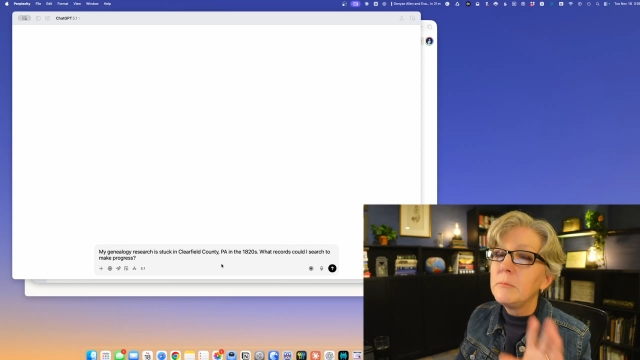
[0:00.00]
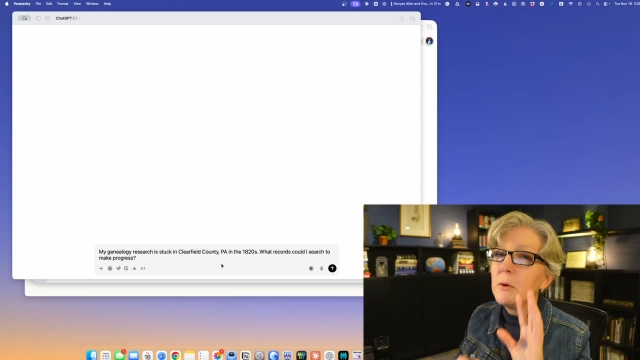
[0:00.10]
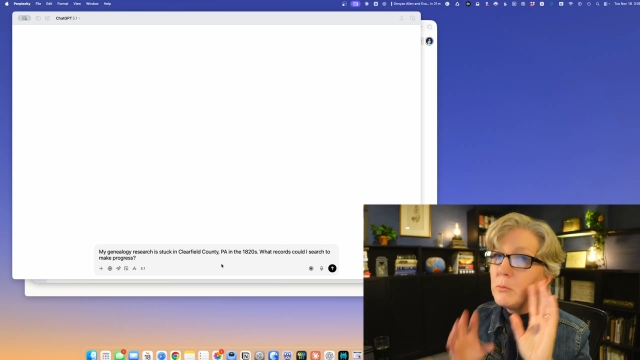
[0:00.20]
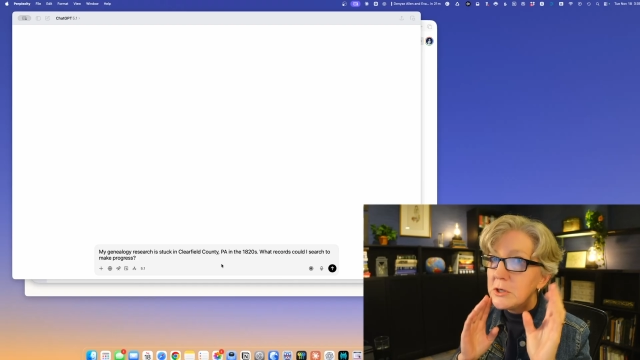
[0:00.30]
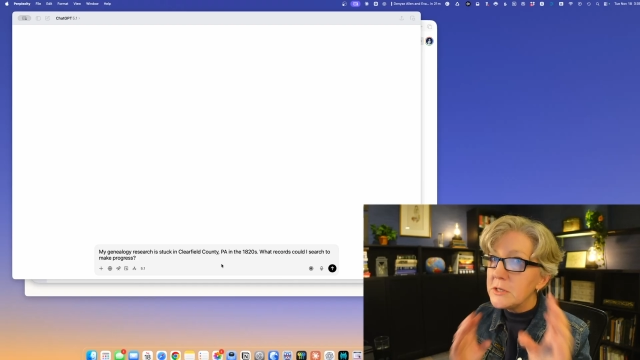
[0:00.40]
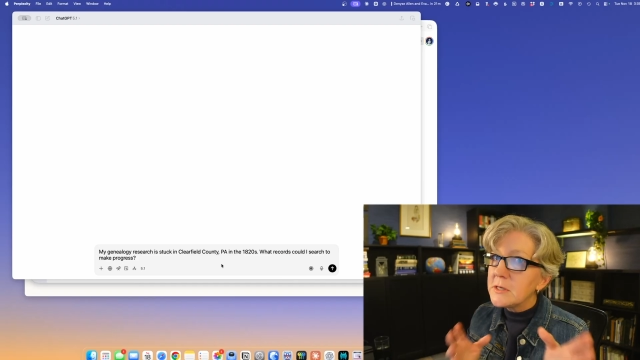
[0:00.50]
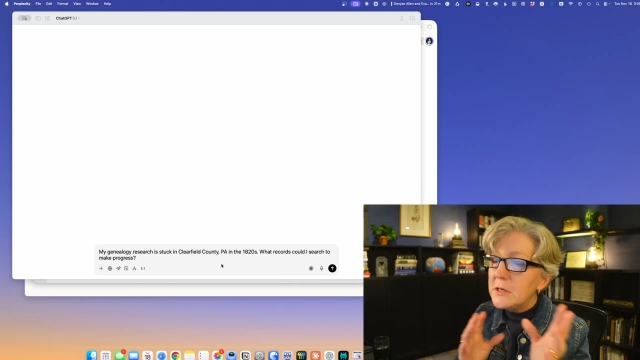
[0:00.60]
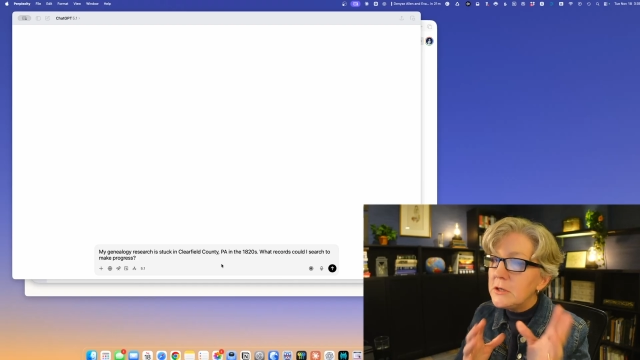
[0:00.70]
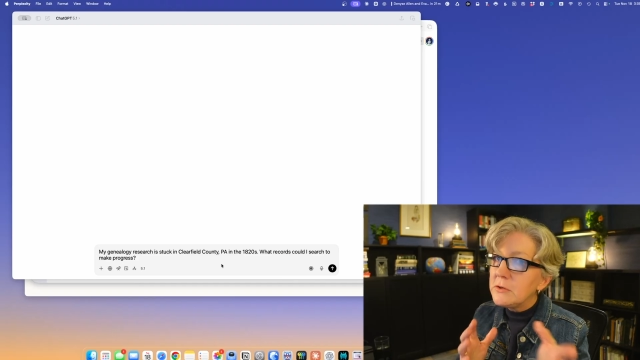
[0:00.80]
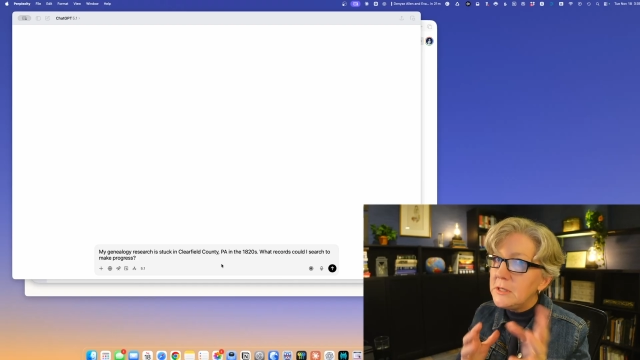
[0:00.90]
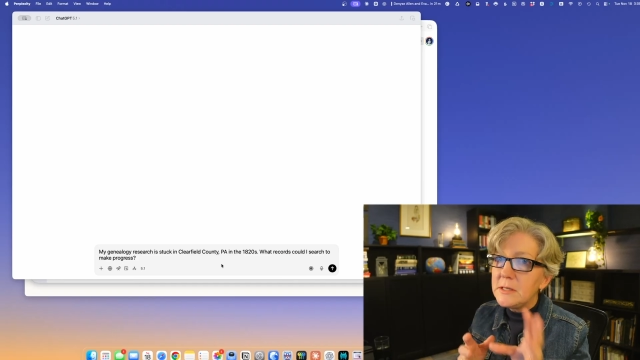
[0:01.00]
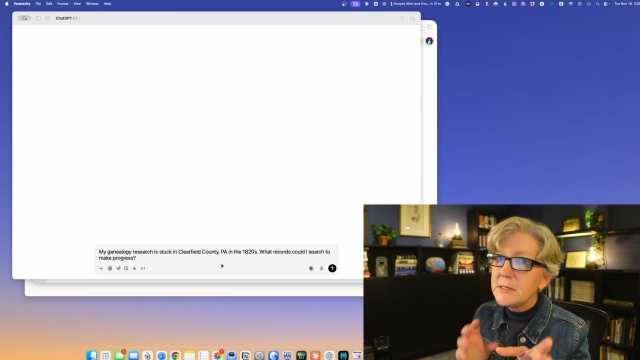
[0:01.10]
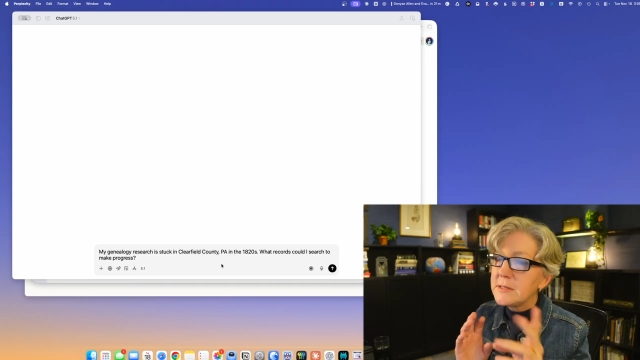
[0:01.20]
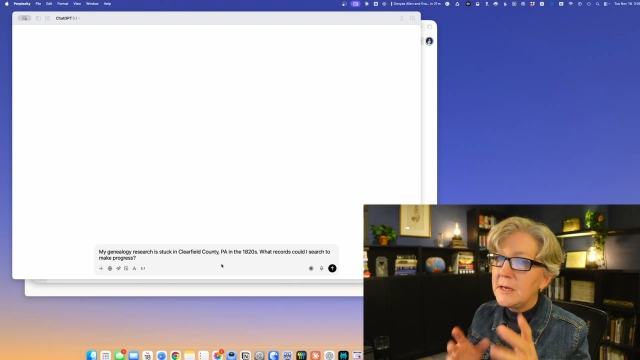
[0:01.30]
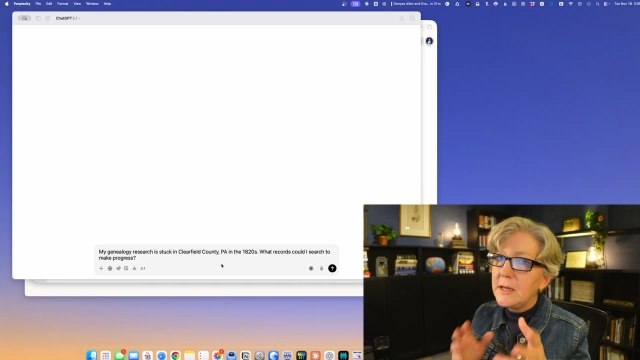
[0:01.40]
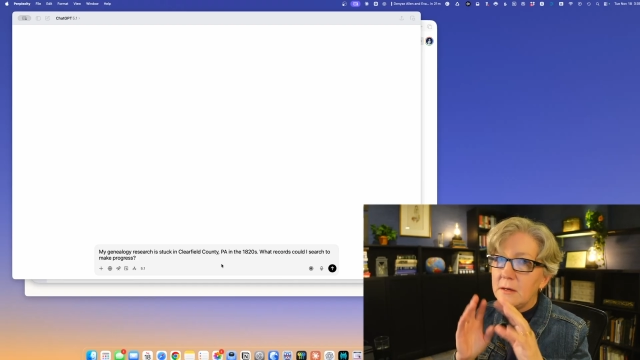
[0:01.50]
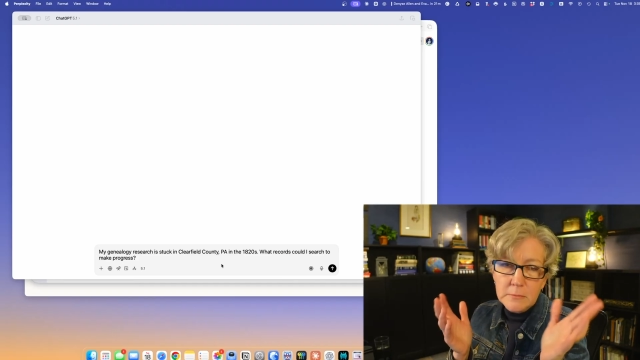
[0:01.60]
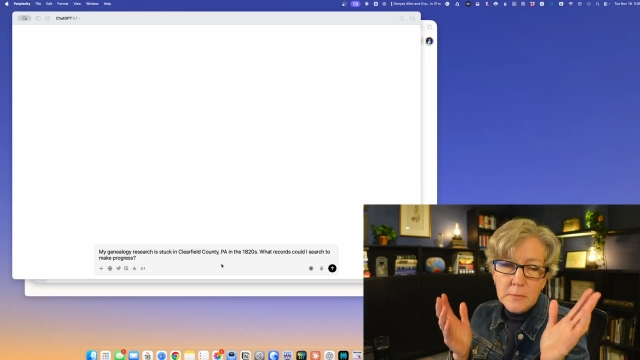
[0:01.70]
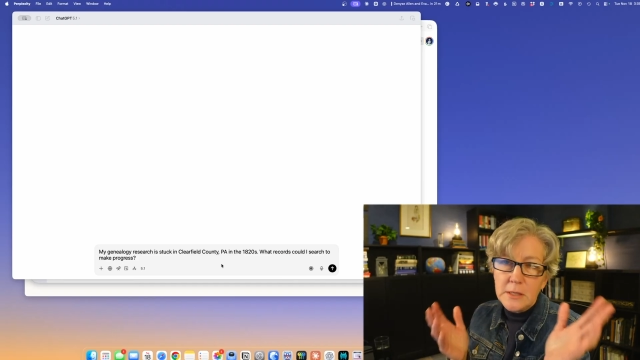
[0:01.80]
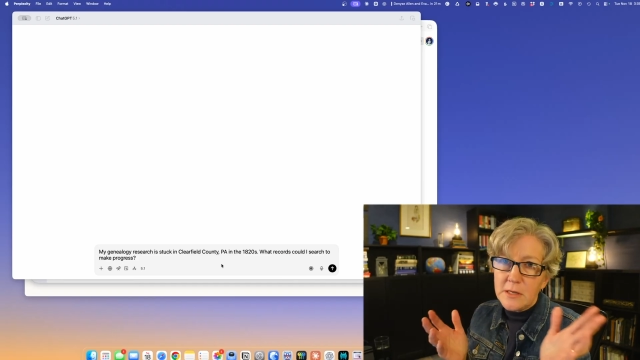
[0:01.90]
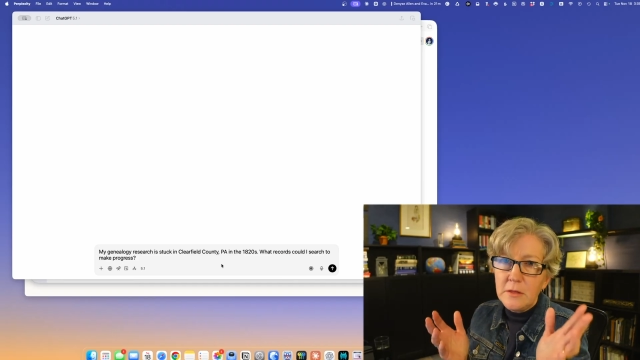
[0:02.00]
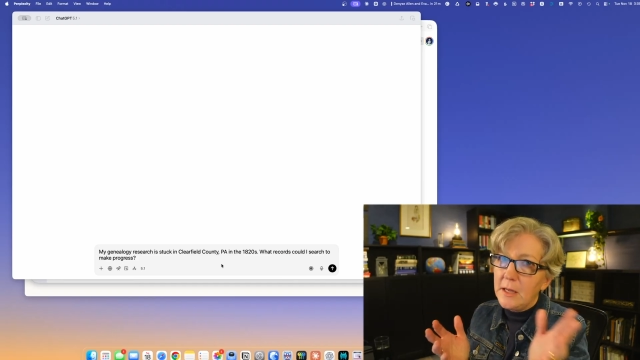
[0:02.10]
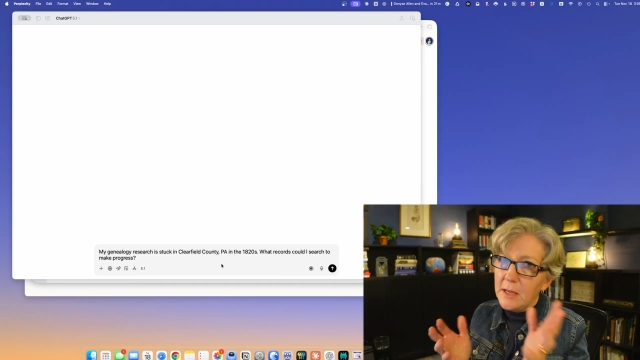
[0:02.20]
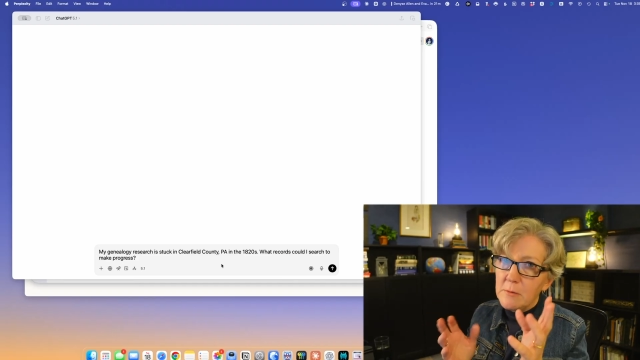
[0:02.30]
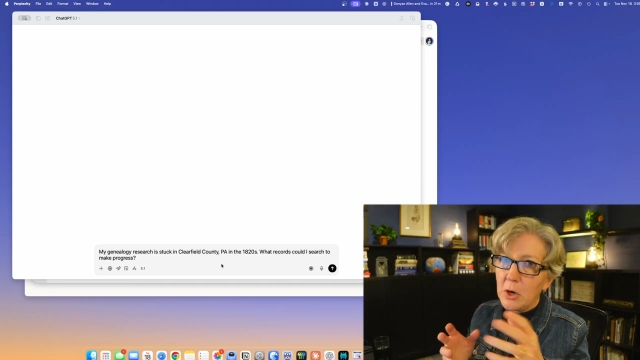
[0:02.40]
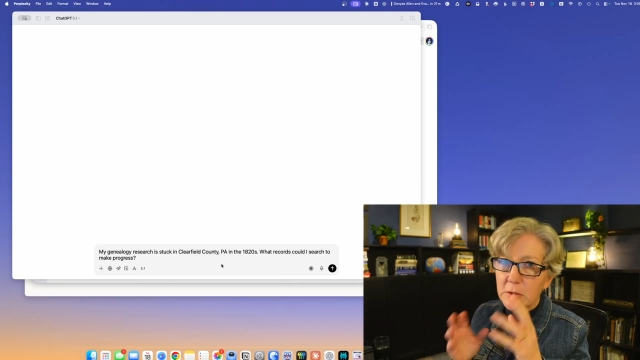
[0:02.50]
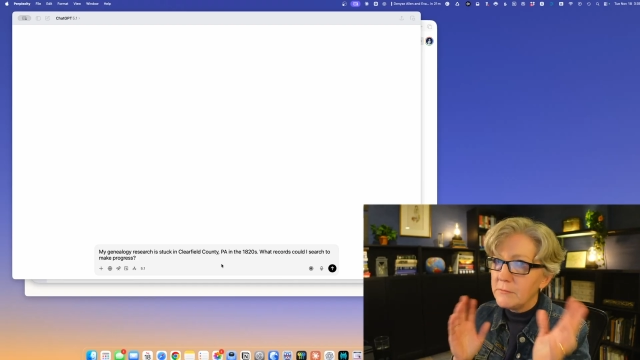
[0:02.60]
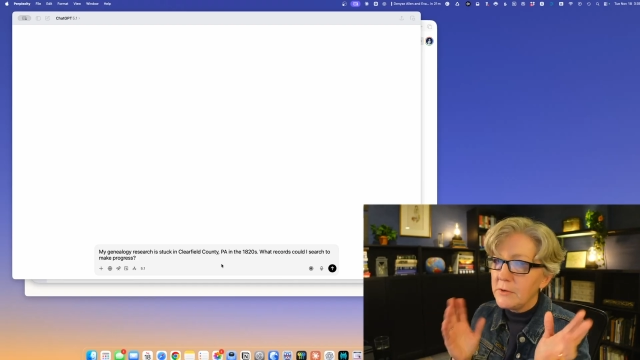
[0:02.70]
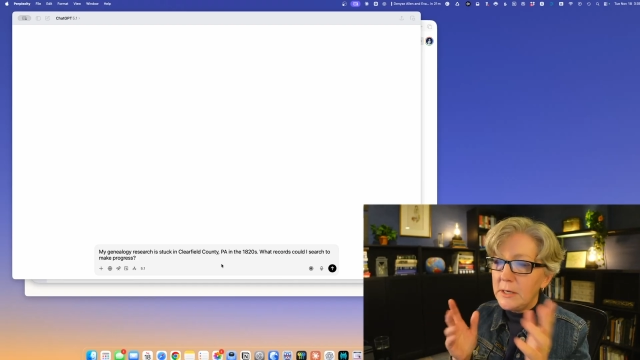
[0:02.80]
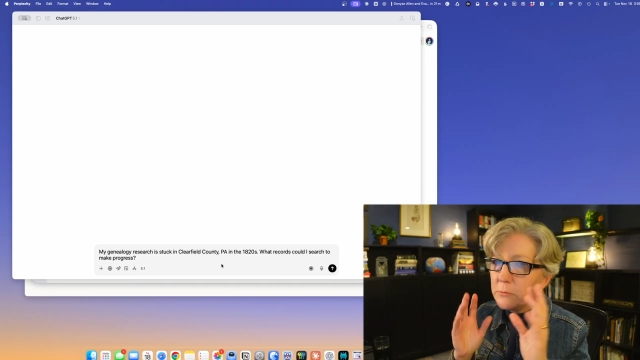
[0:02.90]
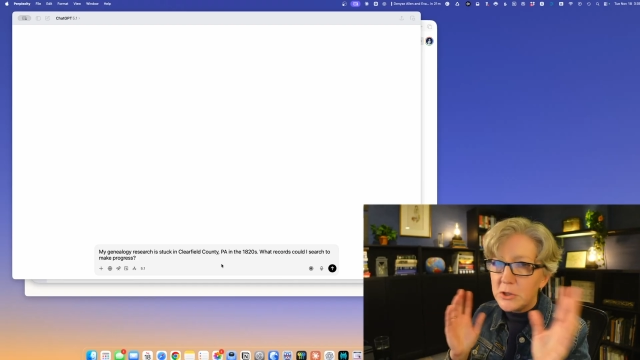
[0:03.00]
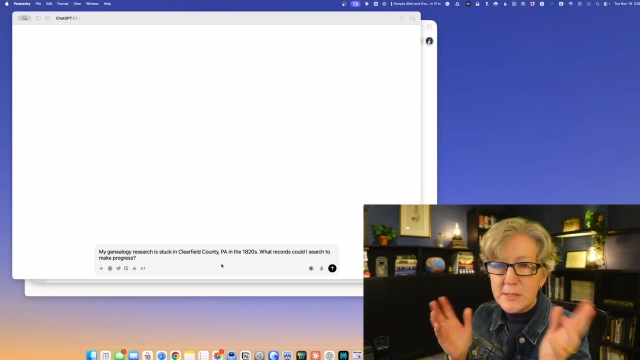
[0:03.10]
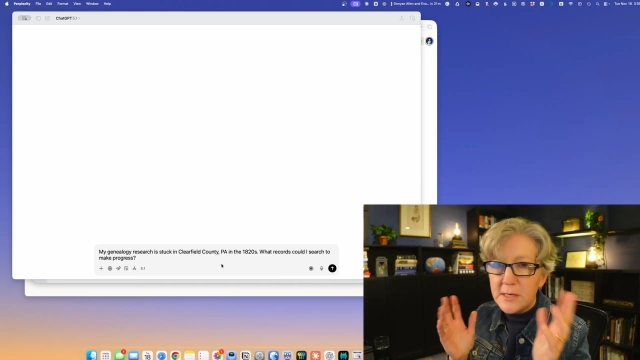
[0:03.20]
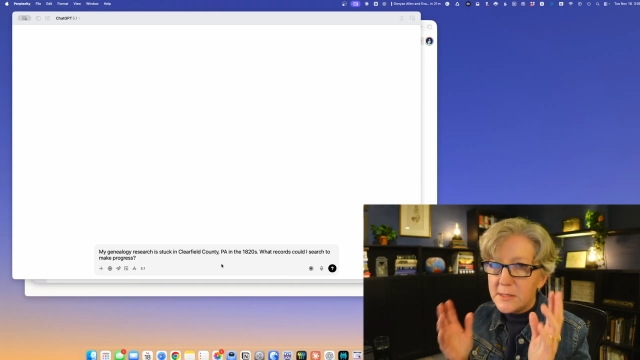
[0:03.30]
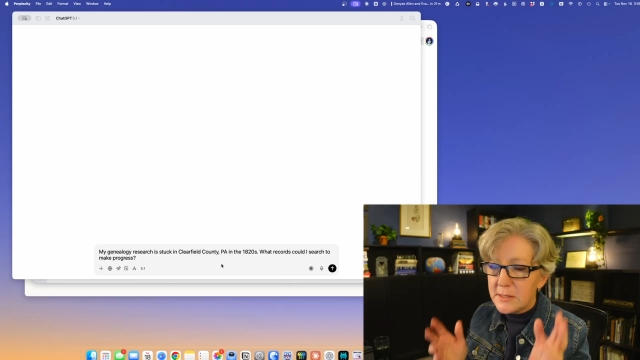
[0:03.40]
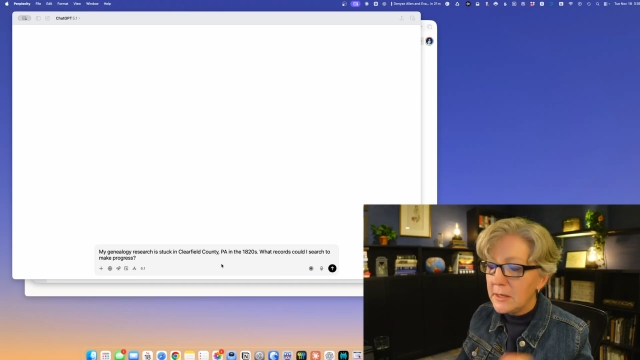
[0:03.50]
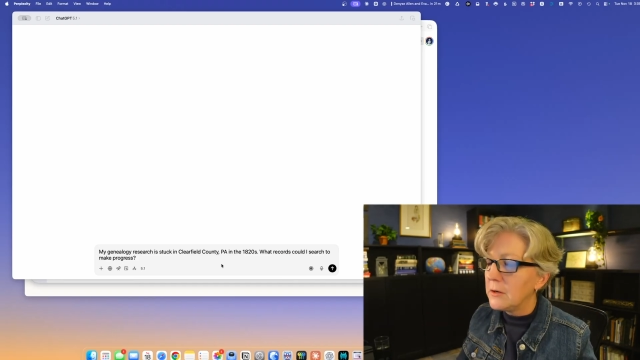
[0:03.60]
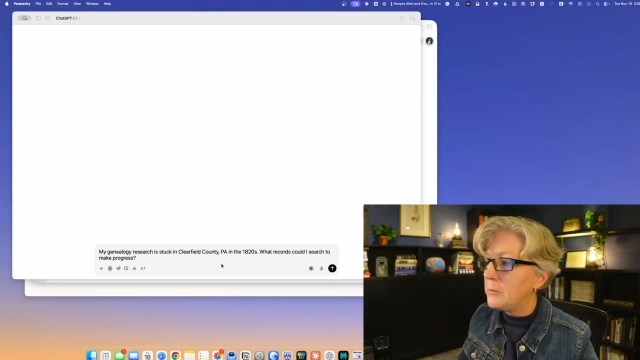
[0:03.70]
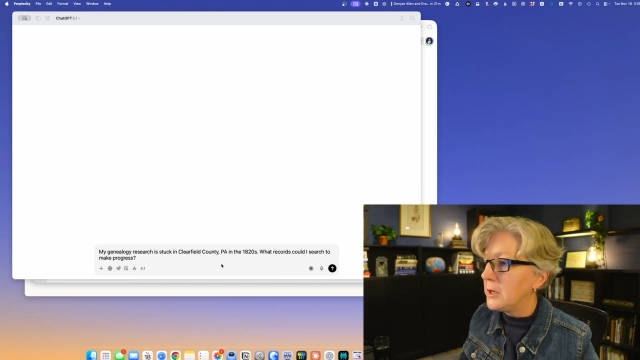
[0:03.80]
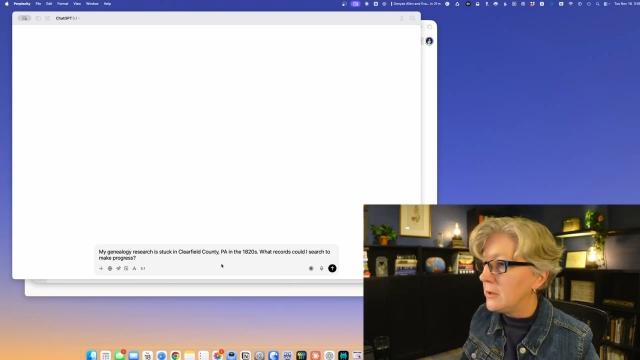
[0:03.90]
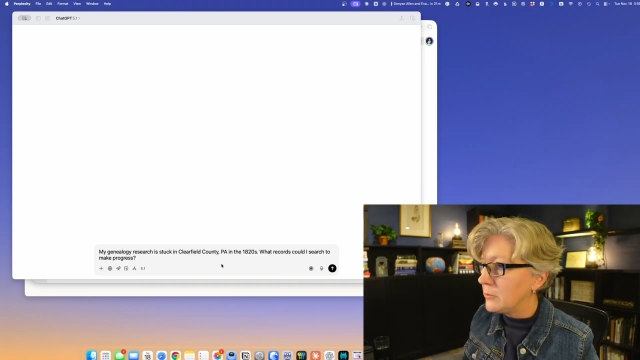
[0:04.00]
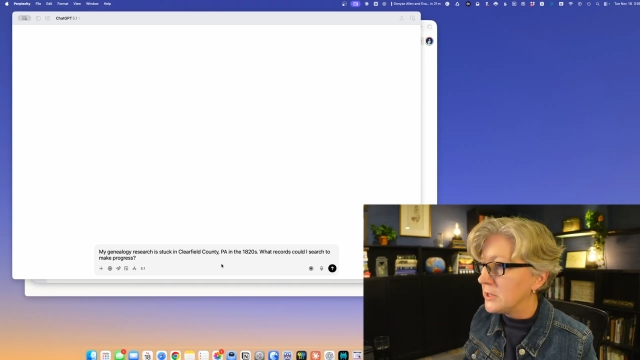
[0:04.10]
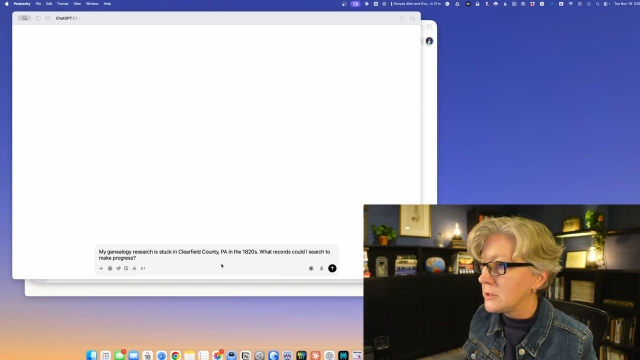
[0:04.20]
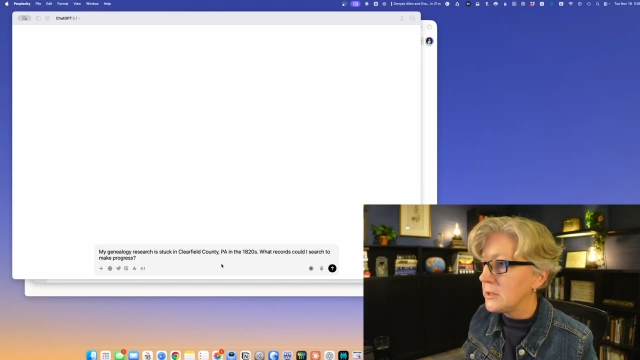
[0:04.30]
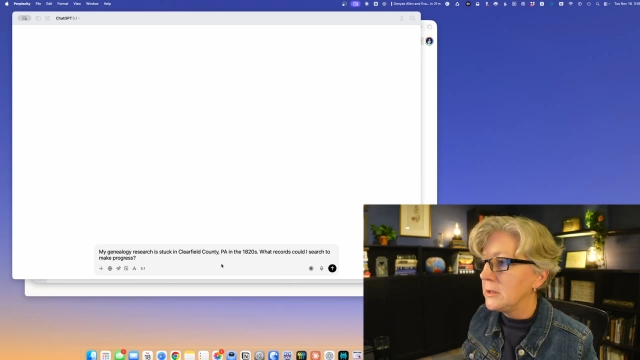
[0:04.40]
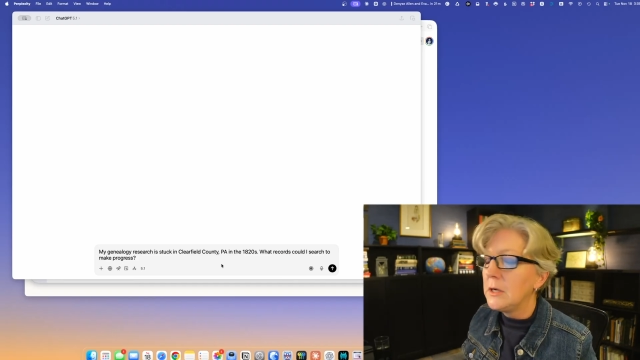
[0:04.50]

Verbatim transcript: But we're just going to treat this like it's a thinking partner, right? We're just asking it a one-off question.